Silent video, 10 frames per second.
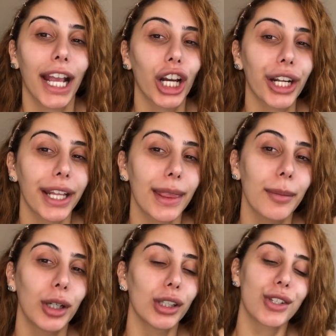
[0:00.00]

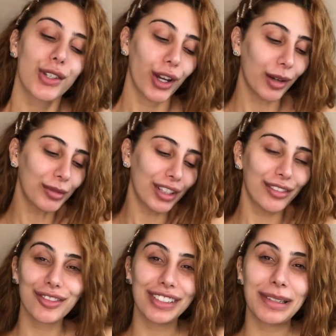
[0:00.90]
incredible. So I'm not
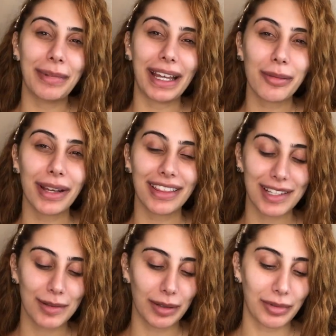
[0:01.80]
even really mad about
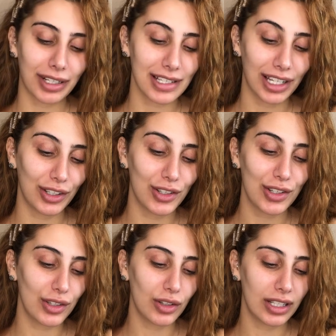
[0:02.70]
this one because I
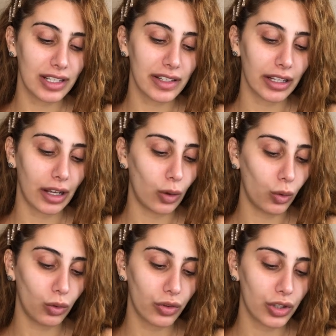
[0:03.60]
used to do these
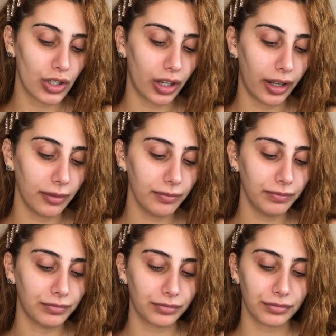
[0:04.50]
all the time.
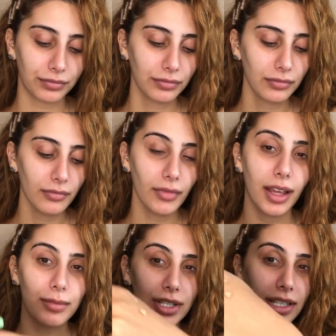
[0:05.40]

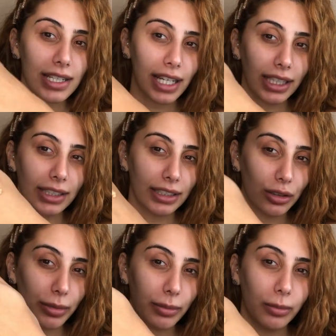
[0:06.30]
I'm just gonna take a little
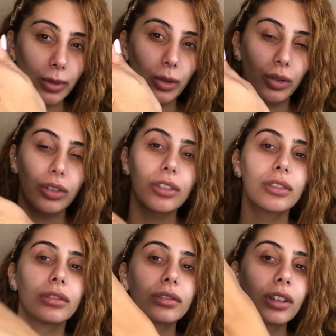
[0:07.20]
bit more
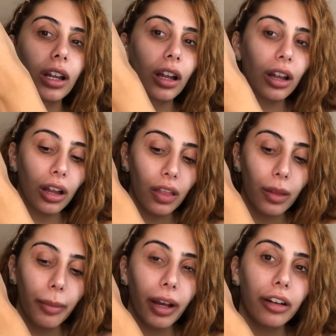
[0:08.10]
on the
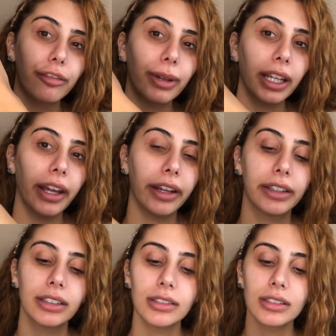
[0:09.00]
back of my
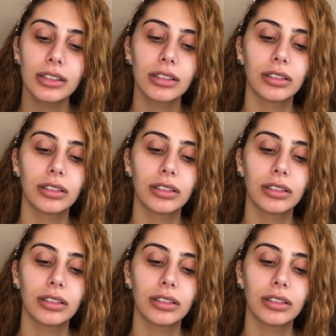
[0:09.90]
hand